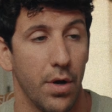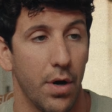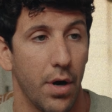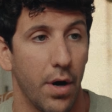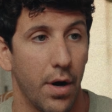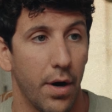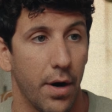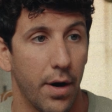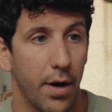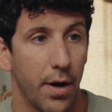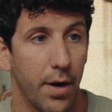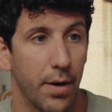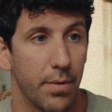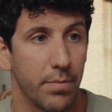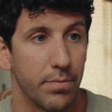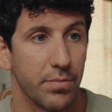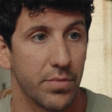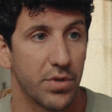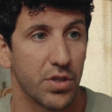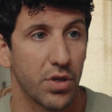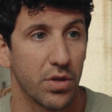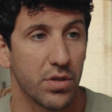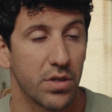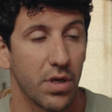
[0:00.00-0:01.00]
So
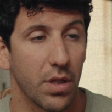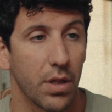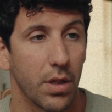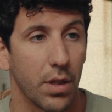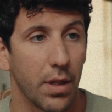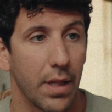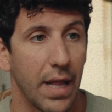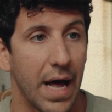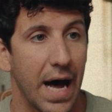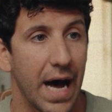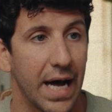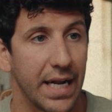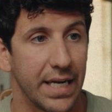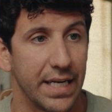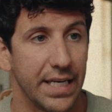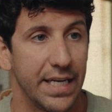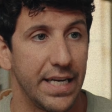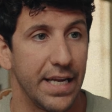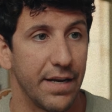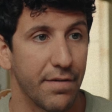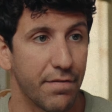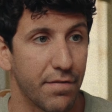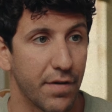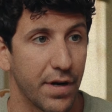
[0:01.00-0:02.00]
it's a lot
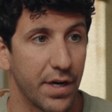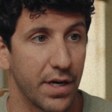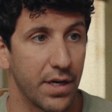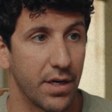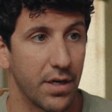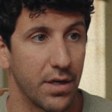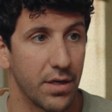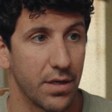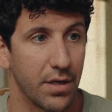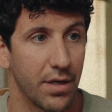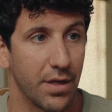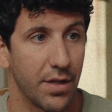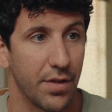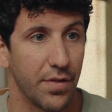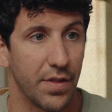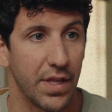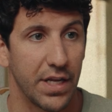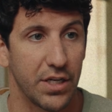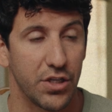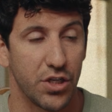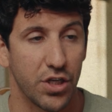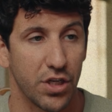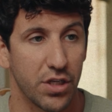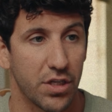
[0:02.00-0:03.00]
different
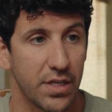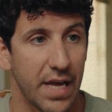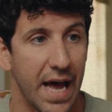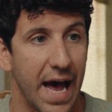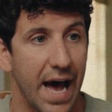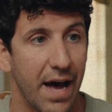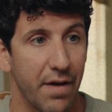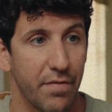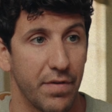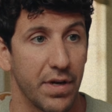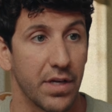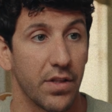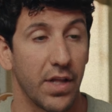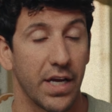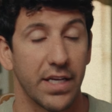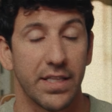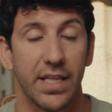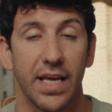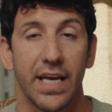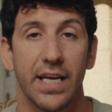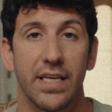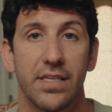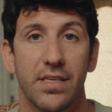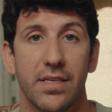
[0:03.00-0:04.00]
than just having like
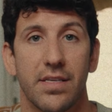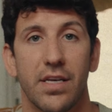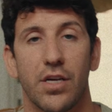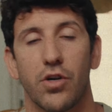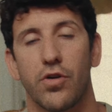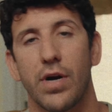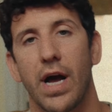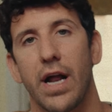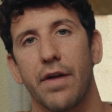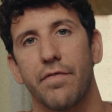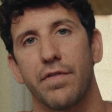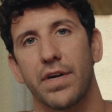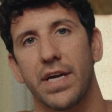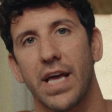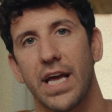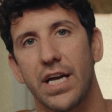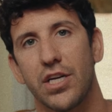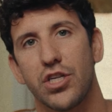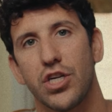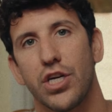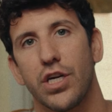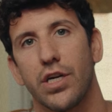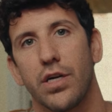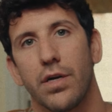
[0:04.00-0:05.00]
the instant
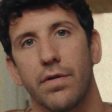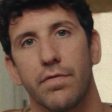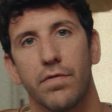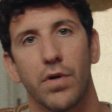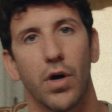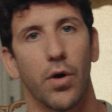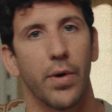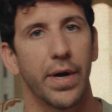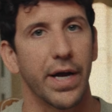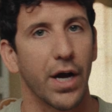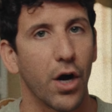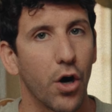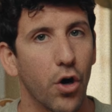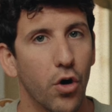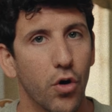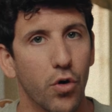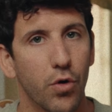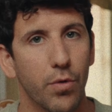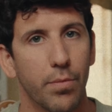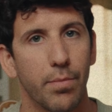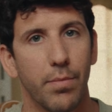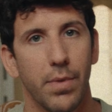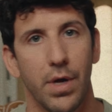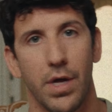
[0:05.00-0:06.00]
gratification of going
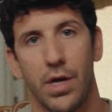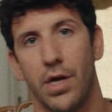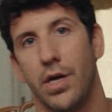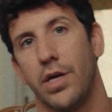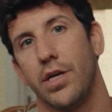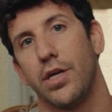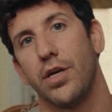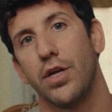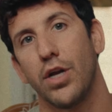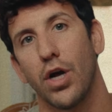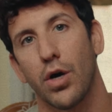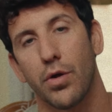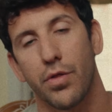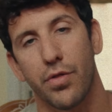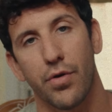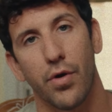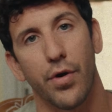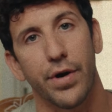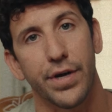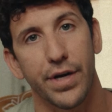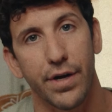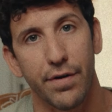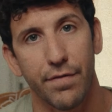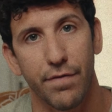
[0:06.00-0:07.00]
home,
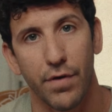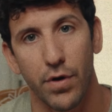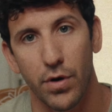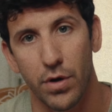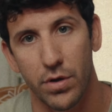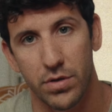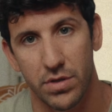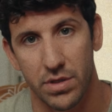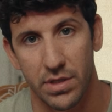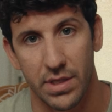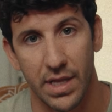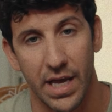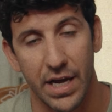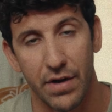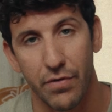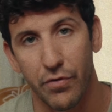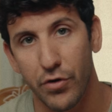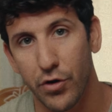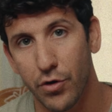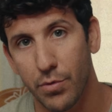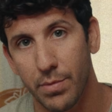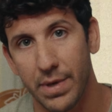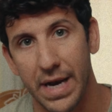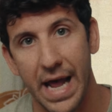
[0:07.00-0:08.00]
throwing your photos in
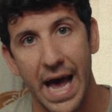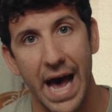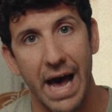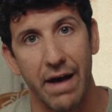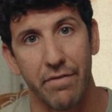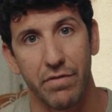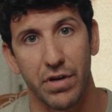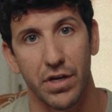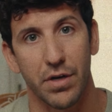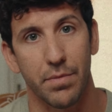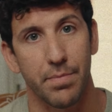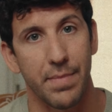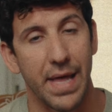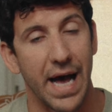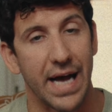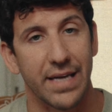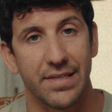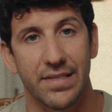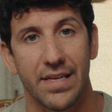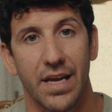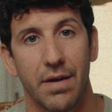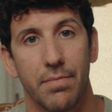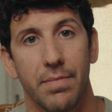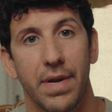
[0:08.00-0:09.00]
Lightroom and having them
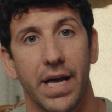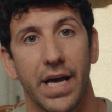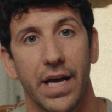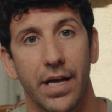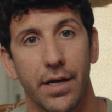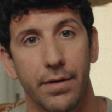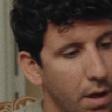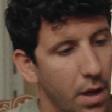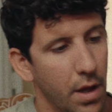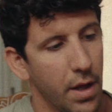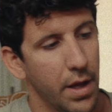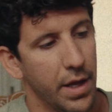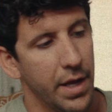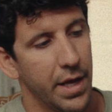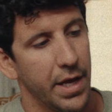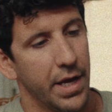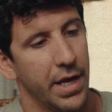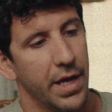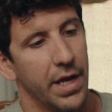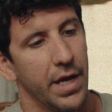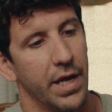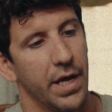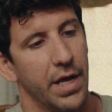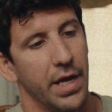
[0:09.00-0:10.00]
that same day.
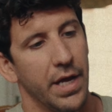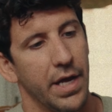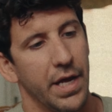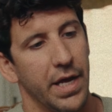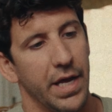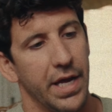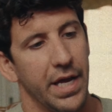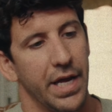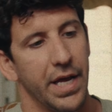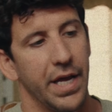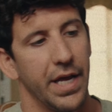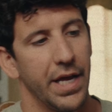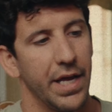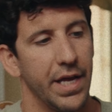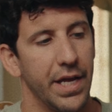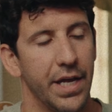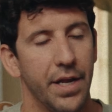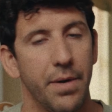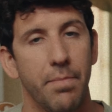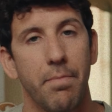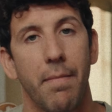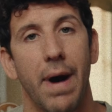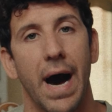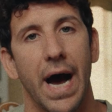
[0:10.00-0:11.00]

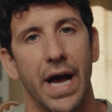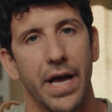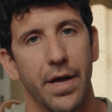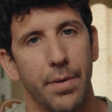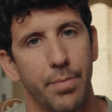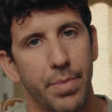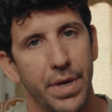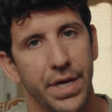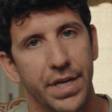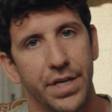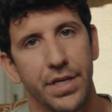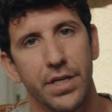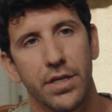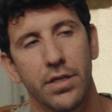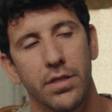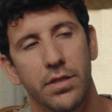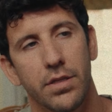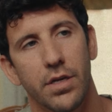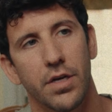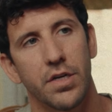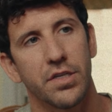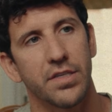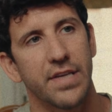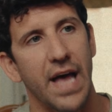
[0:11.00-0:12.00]
In my opinion,
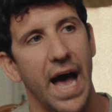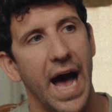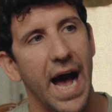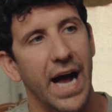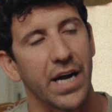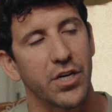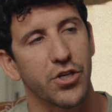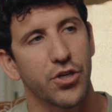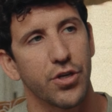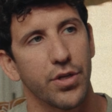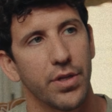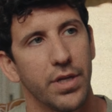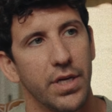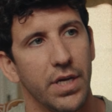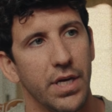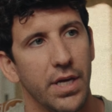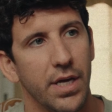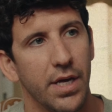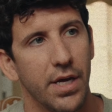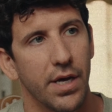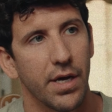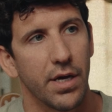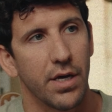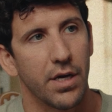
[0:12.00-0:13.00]
there's
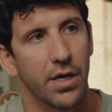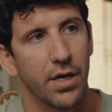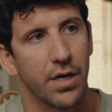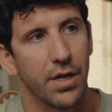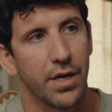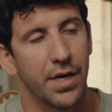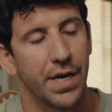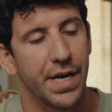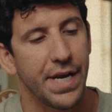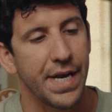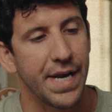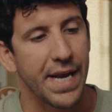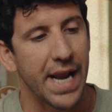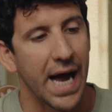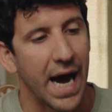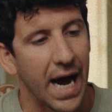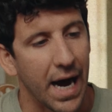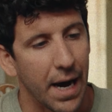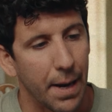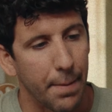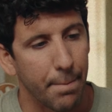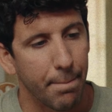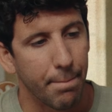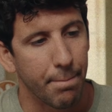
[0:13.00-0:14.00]
actually
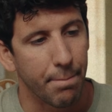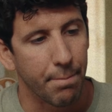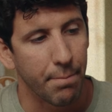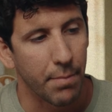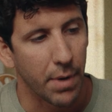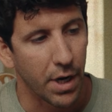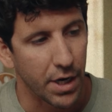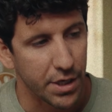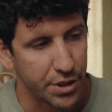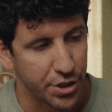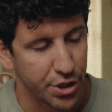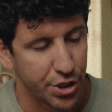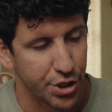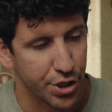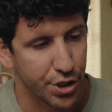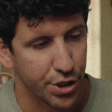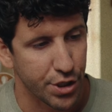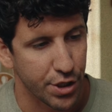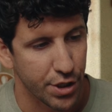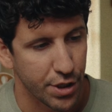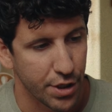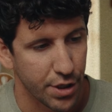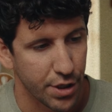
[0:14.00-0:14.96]
not much